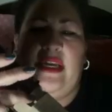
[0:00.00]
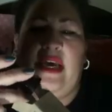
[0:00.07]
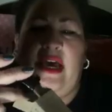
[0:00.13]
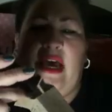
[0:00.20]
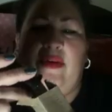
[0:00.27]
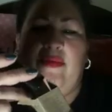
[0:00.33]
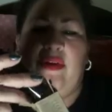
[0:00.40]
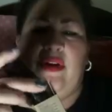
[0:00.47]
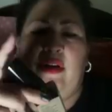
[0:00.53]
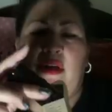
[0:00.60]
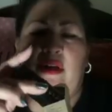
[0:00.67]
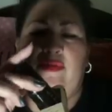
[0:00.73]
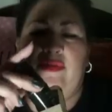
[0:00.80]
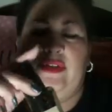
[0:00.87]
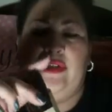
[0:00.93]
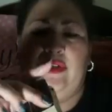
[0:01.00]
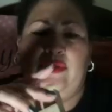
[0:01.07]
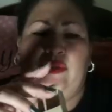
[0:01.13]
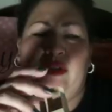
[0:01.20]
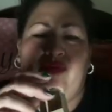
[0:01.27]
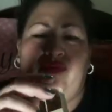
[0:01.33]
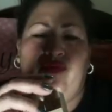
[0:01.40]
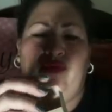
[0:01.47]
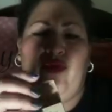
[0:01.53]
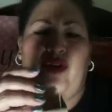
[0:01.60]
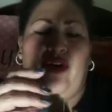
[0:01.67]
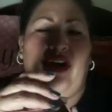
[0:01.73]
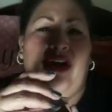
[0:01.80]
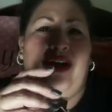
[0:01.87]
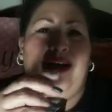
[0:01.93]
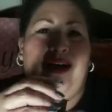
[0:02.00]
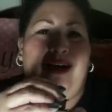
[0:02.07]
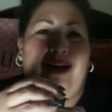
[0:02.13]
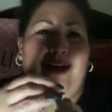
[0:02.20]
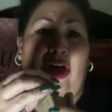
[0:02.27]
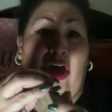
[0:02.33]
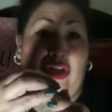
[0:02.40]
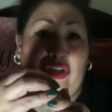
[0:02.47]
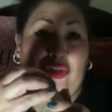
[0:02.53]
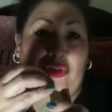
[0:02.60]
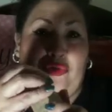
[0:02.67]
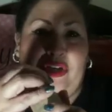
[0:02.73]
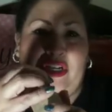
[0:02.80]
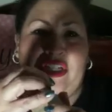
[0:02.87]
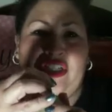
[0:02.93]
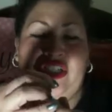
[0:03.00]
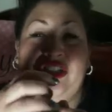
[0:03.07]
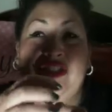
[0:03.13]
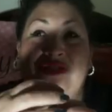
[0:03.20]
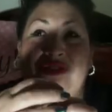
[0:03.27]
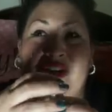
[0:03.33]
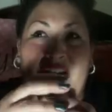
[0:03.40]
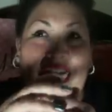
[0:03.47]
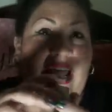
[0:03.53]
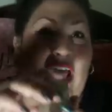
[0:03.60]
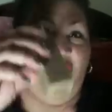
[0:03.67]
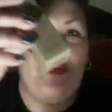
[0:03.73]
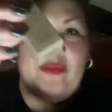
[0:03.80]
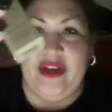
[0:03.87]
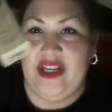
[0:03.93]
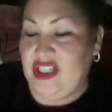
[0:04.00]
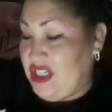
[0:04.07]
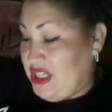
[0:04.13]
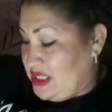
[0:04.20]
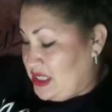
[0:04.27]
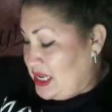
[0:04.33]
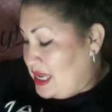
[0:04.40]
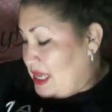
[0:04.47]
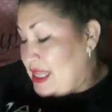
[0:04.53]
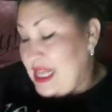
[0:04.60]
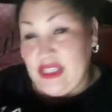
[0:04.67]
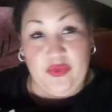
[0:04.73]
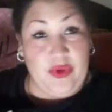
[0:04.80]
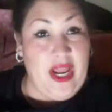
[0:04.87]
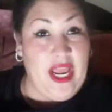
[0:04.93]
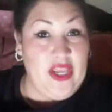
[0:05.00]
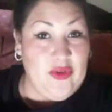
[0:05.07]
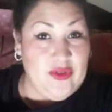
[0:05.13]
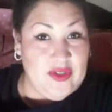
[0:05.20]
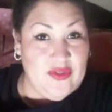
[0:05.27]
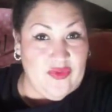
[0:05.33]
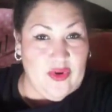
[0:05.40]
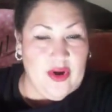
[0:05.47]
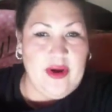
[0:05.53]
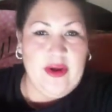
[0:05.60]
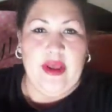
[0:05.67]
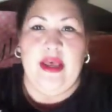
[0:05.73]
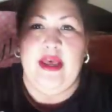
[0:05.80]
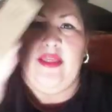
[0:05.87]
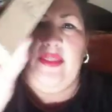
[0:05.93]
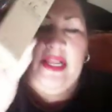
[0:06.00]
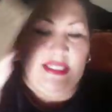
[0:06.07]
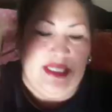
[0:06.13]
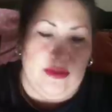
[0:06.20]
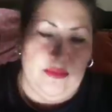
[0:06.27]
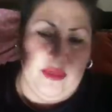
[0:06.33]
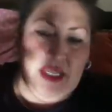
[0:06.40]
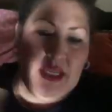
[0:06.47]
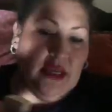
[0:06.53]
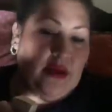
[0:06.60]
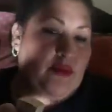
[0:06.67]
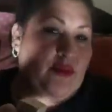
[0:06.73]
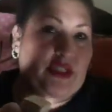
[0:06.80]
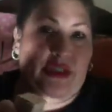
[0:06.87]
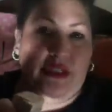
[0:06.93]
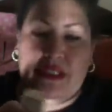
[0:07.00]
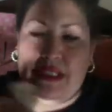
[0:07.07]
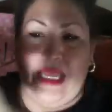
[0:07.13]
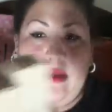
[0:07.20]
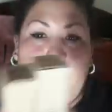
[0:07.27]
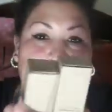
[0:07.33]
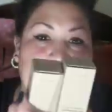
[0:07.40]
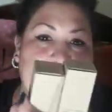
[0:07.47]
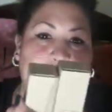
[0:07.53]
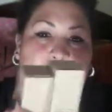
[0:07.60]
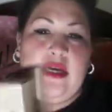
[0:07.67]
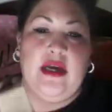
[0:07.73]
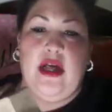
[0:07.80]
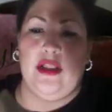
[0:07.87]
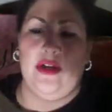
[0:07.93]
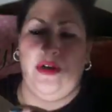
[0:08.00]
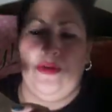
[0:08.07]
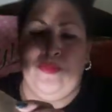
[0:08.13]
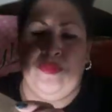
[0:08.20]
I would love to use it for contouring, and she started laughing because she goes, that's what I use it for. That's in medium, which is like my skin color.